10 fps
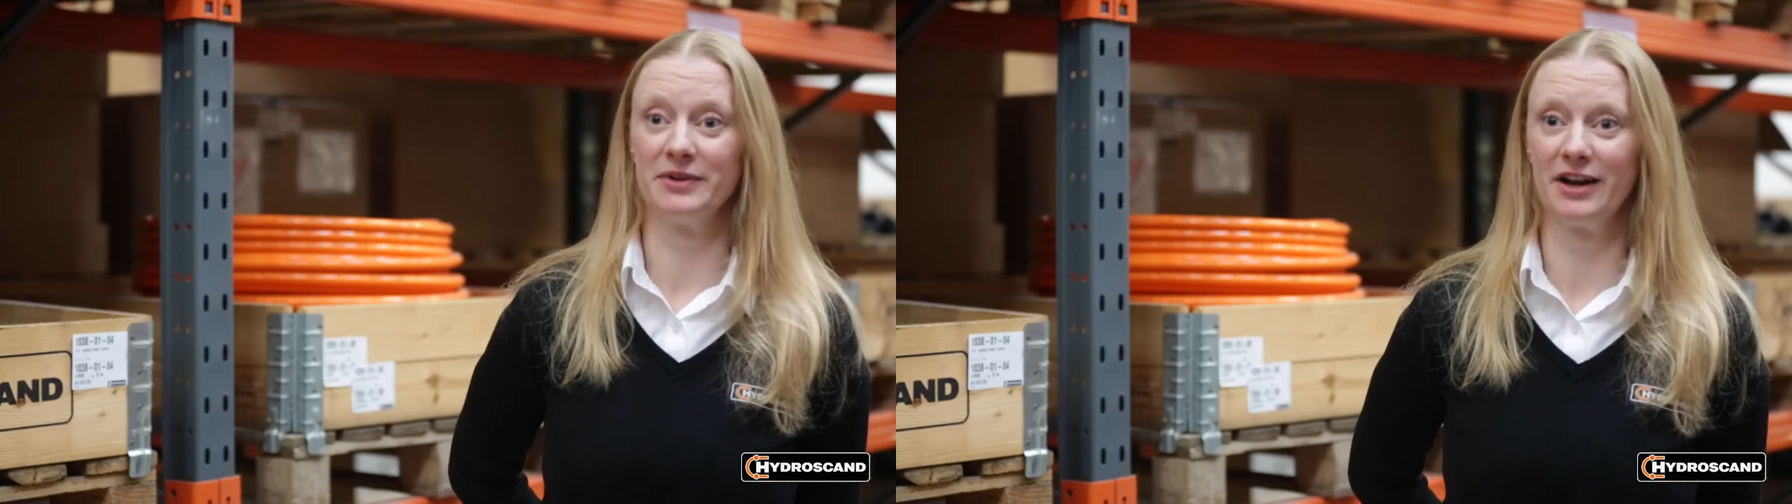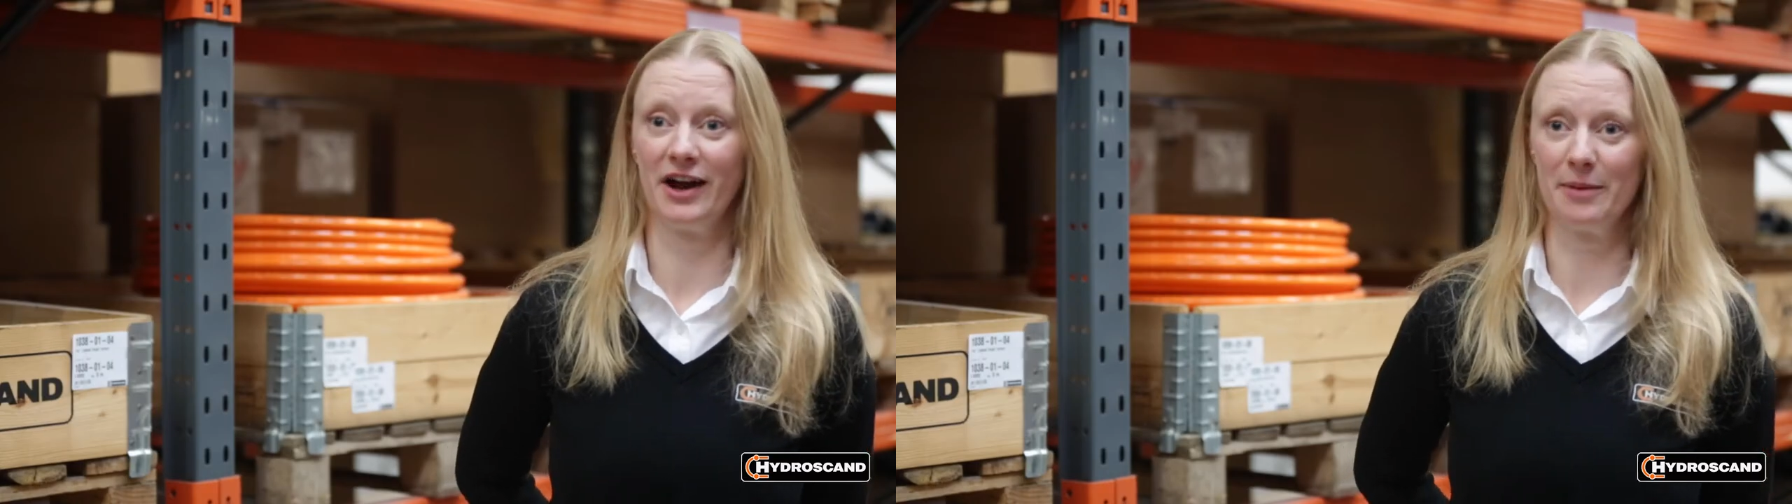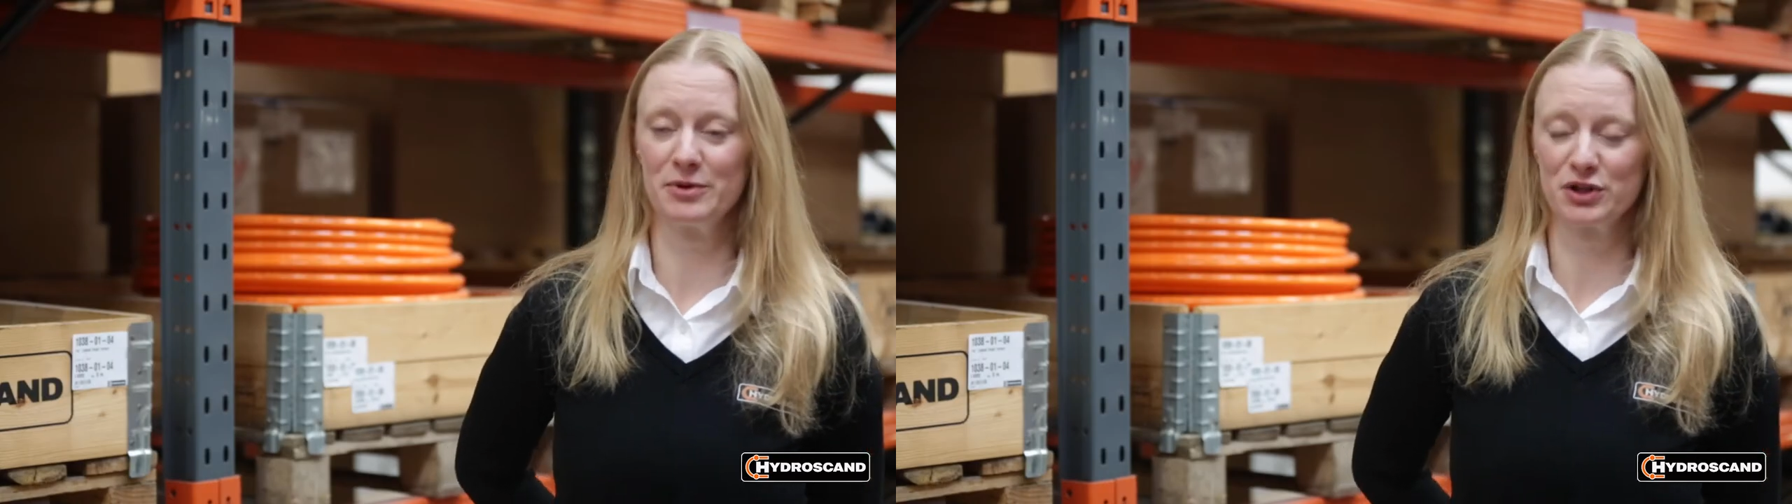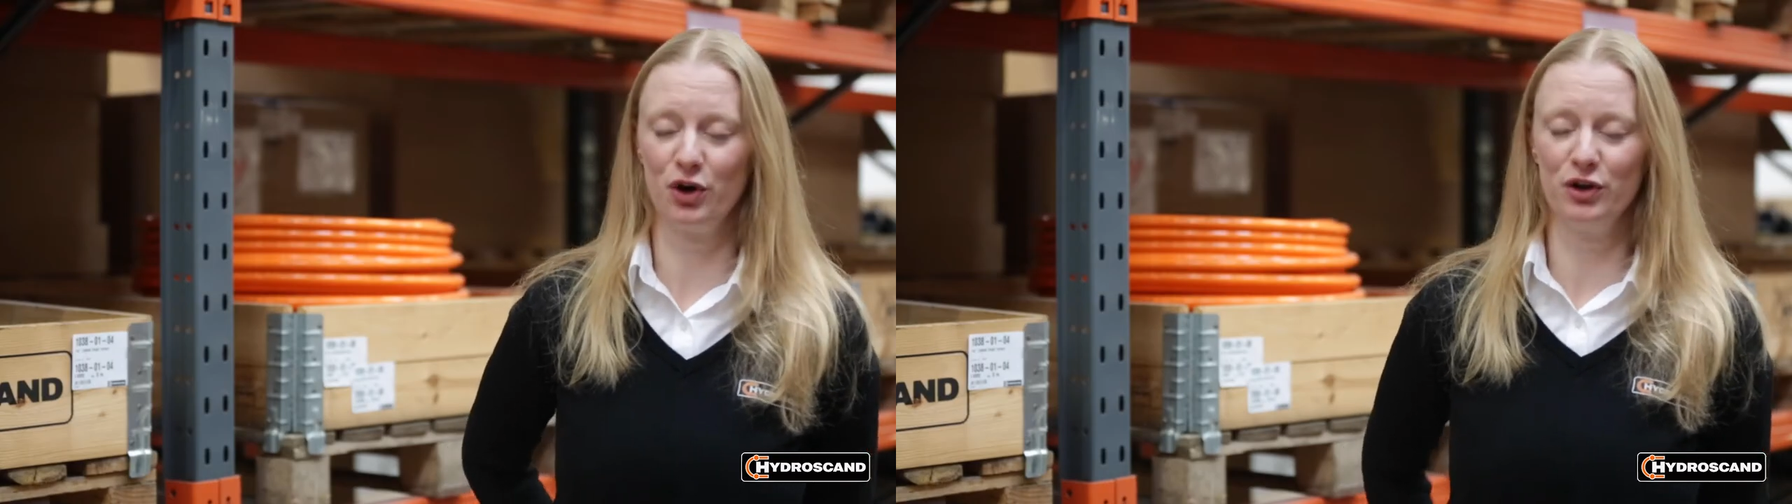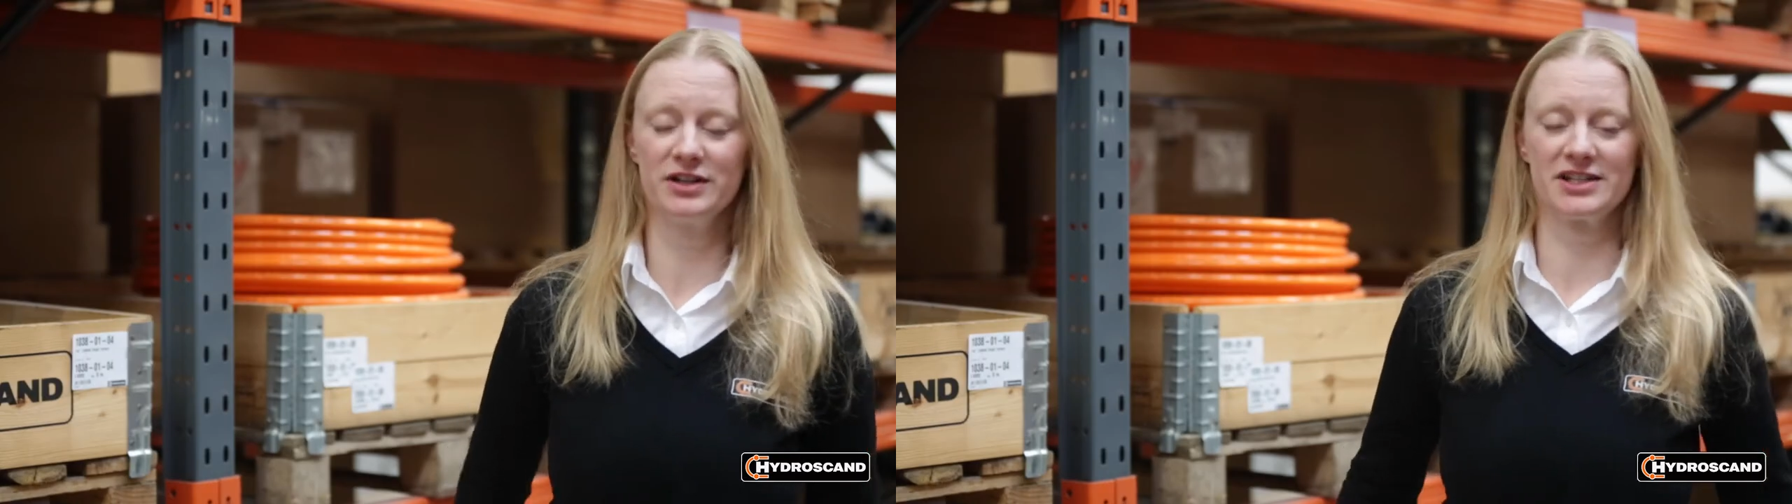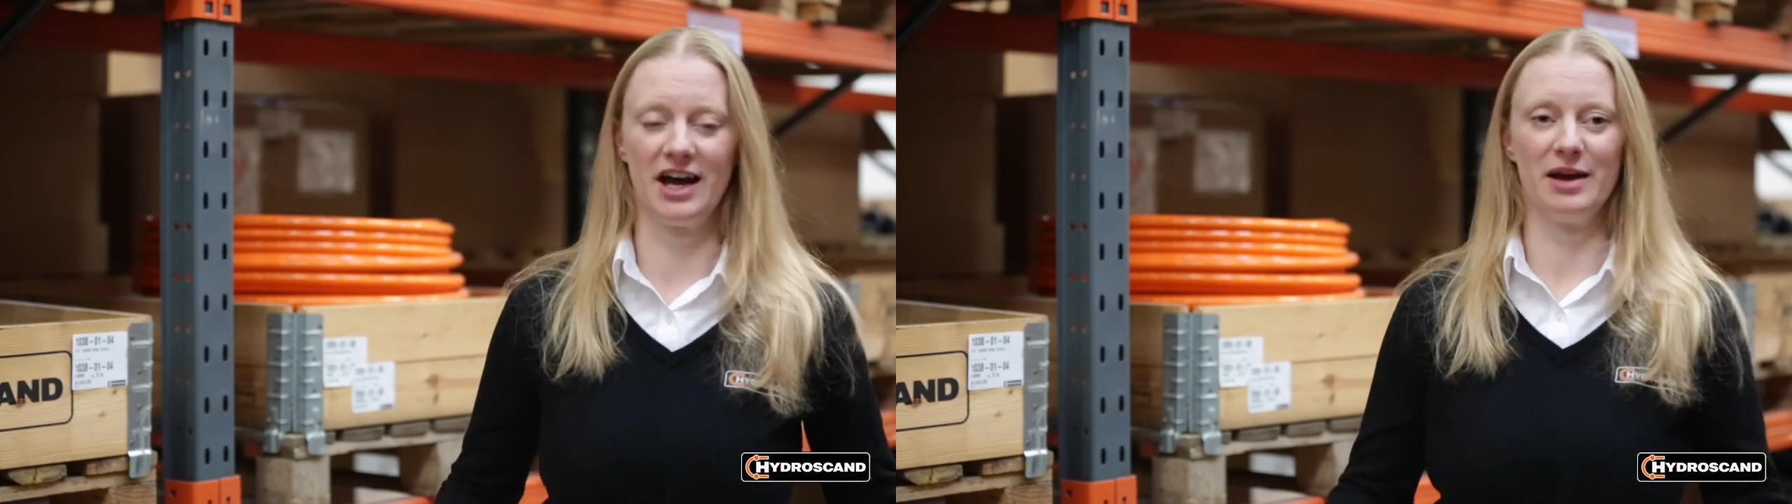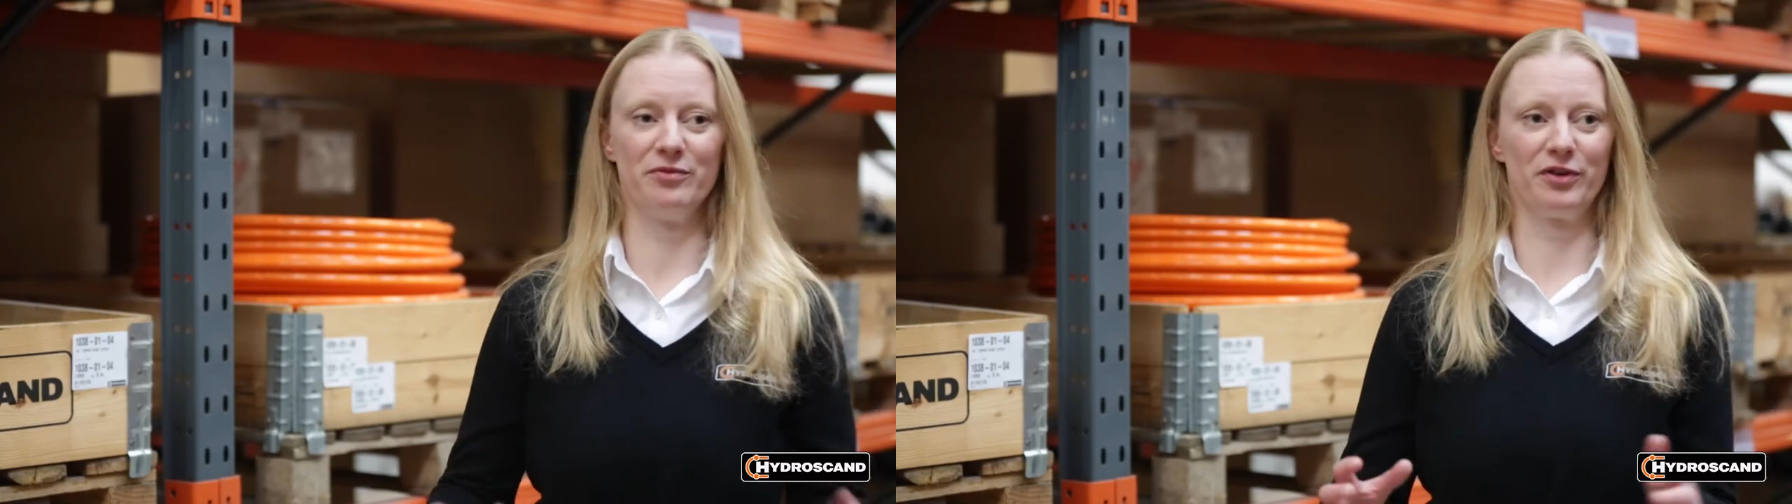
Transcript: You know, it happens all the time,